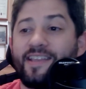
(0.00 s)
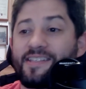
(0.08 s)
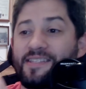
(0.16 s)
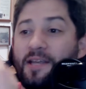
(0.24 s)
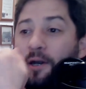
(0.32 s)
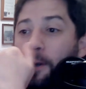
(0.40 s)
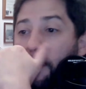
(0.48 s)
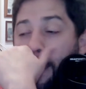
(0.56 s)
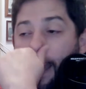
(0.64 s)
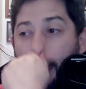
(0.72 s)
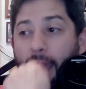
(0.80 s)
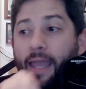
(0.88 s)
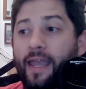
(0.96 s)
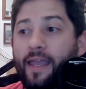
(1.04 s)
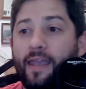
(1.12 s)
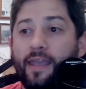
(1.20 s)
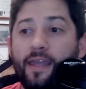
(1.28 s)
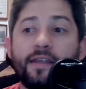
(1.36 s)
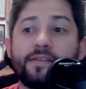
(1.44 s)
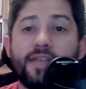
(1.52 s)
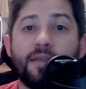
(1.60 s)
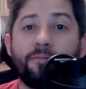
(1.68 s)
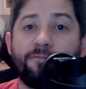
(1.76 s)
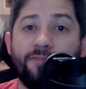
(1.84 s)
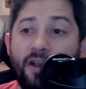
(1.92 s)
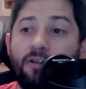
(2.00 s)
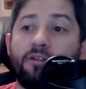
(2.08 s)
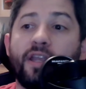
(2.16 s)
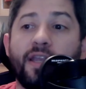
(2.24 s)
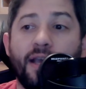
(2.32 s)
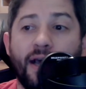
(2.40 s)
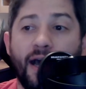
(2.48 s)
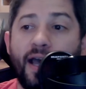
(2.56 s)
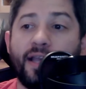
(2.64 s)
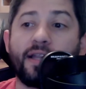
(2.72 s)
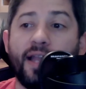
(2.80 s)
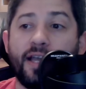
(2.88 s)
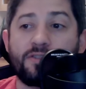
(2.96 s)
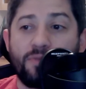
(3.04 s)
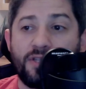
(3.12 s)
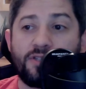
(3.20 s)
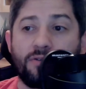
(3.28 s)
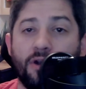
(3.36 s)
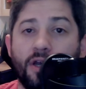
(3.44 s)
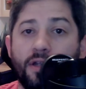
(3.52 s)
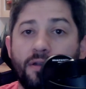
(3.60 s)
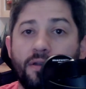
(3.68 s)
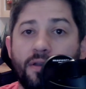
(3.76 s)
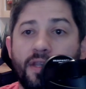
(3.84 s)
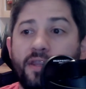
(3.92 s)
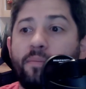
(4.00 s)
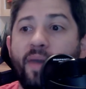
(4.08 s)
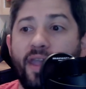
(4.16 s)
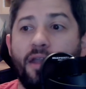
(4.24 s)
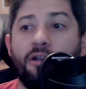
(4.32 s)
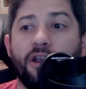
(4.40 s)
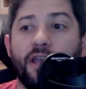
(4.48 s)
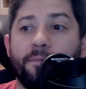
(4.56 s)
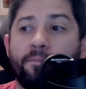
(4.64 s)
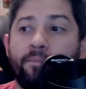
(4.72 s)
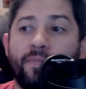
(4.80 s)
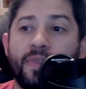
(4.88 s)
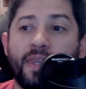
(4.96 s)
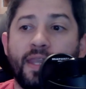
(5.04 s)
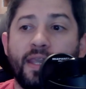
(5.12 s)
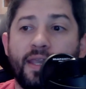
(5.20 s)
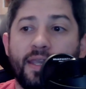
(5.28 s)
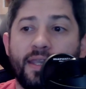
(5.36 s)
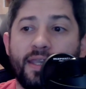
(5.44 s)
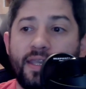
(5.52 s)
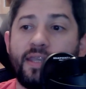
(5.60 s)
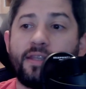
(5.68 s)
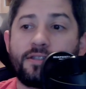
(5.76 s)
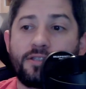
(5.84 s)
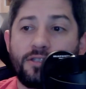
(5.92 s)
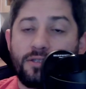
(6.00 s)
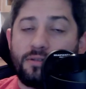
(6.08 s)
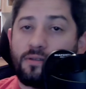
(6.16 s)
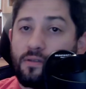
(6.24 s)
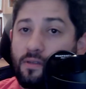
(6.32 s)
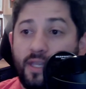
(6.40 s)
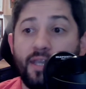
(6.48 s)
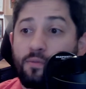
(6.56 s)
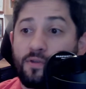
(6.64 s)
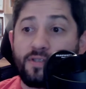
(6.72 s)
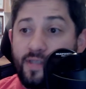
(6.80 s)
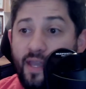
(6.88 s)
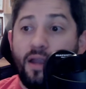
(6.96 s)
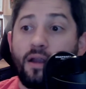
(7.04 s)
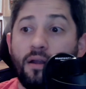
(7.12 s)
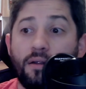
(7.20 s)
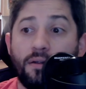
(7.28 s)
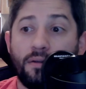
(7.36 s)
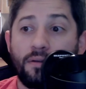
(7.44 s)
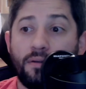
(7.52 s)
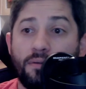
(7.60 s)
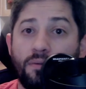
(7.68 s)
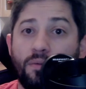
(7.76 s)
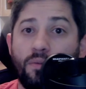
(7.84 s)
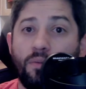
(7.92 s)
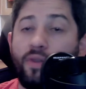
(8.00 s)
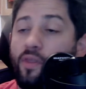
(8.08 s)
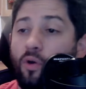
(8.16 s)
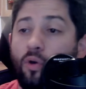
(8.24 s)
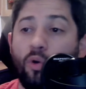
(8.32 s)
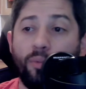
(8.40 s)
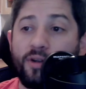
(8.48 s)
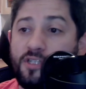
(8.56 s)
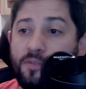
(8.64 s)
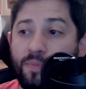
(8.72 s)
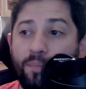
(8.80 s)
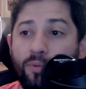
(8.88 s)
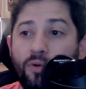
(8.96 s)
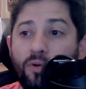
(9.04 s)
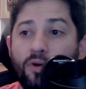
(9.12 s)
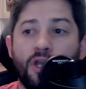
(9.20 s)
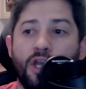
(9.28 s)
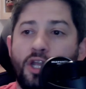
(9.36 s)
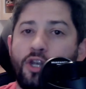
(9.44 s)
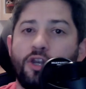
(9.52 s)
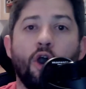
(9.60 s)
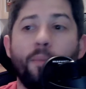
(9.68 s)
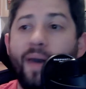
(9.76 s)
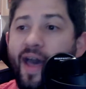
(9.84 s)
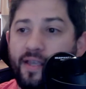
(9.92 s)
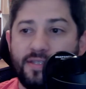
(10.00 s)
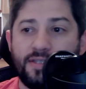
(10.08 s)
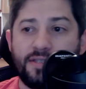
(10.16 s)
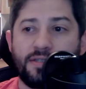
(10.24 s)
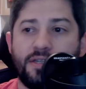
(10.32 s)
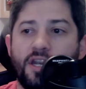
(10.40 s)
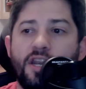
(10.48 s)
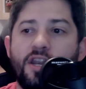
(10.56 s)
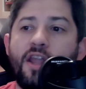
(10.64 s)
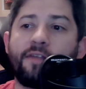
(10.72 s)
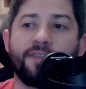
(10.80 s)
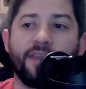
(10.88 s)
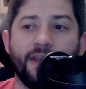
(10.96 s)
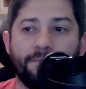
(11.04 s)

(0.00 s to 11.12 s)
So it is a very high-class restaurant in the Bay Area. He was there with a whole bunch of people, no masks, nothing.